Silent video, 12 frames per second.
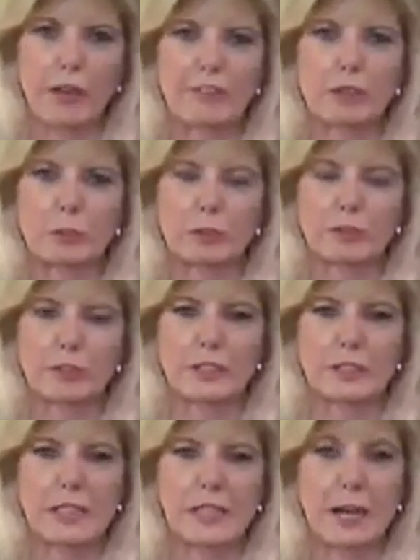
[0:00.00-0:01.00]
favorable for
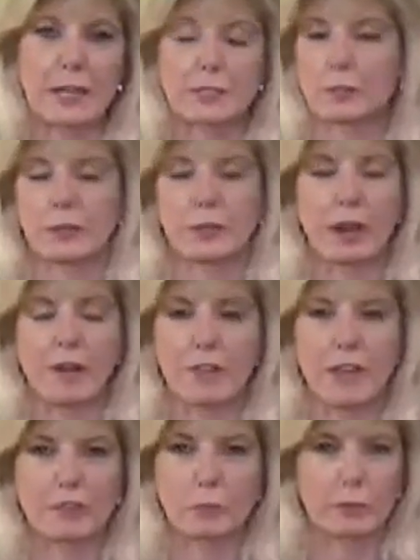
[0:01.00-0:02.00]
these guys, but not
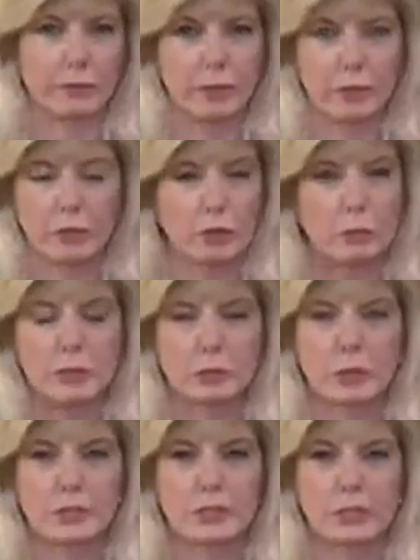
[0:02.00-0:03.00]
favorable for the
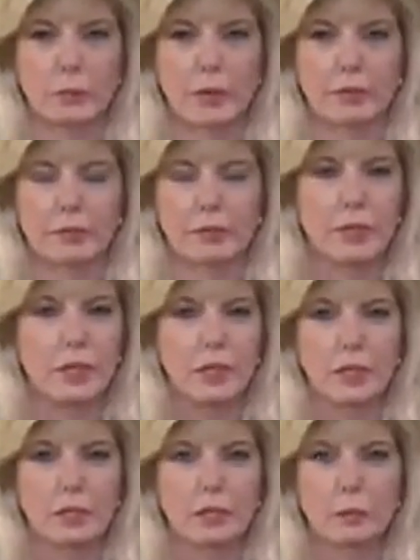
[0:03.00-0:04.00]
humans whatsoever.
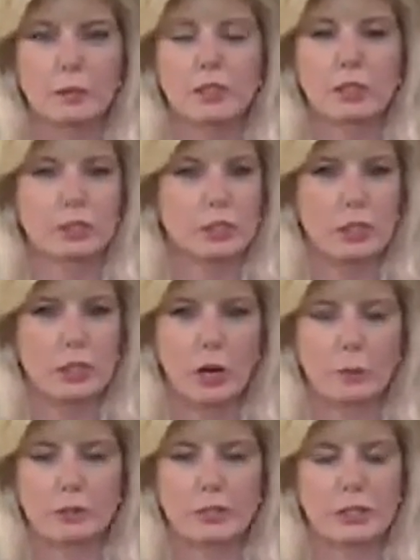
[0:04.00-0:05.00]
Humans are just
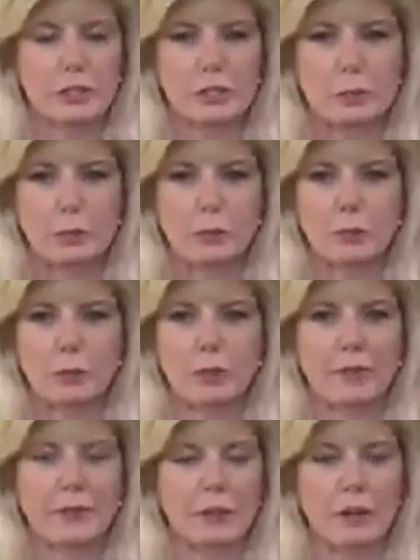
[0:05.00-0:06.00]
commerce to these people,
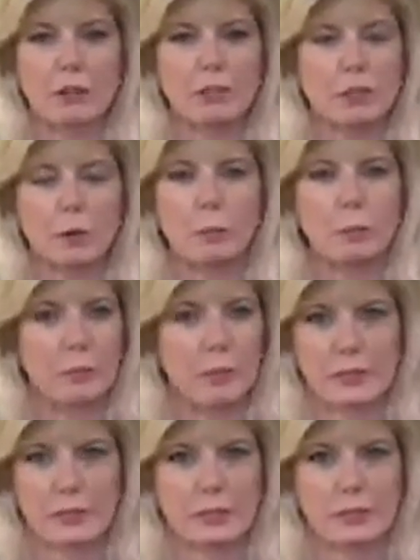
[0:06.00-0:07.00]
and they're also
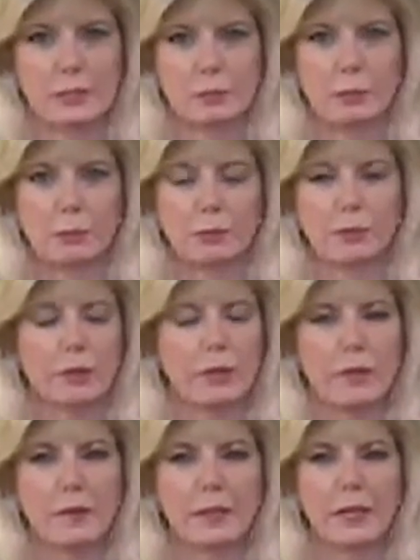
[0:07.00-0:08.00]
meat to these people.
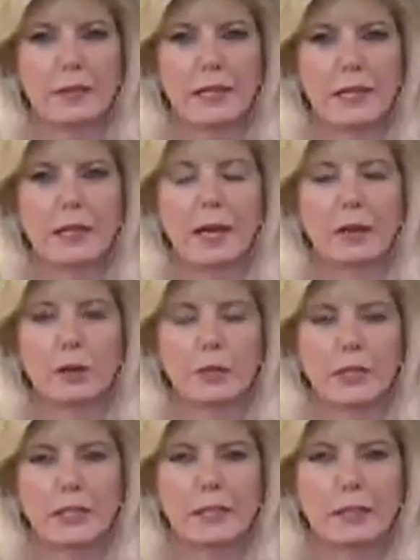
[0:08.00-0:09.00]
They not
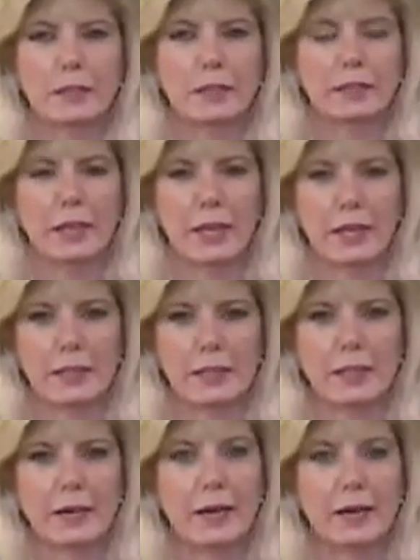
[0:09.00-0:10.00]
only kill and
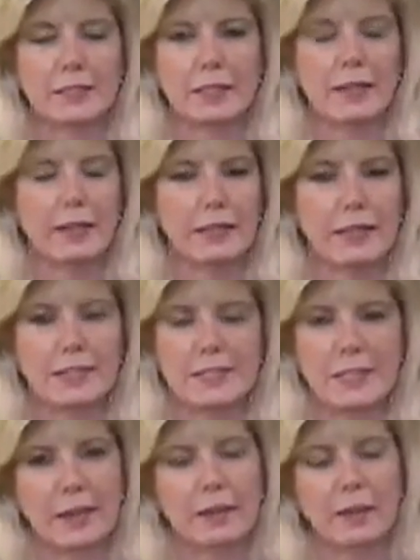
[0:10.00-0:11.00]
eat us,
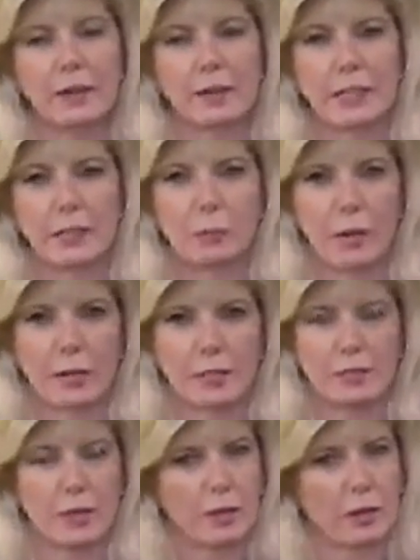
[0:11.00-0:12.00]
they sell our dead
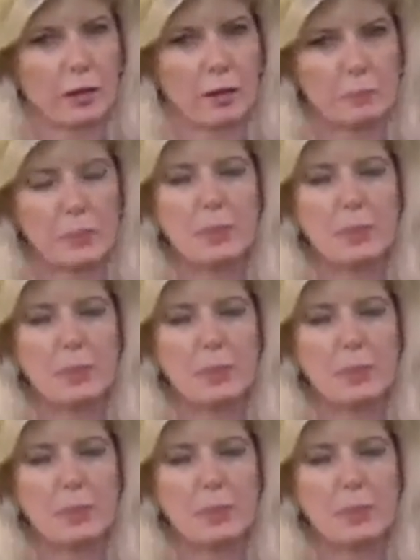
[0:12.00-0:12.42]
bodies on a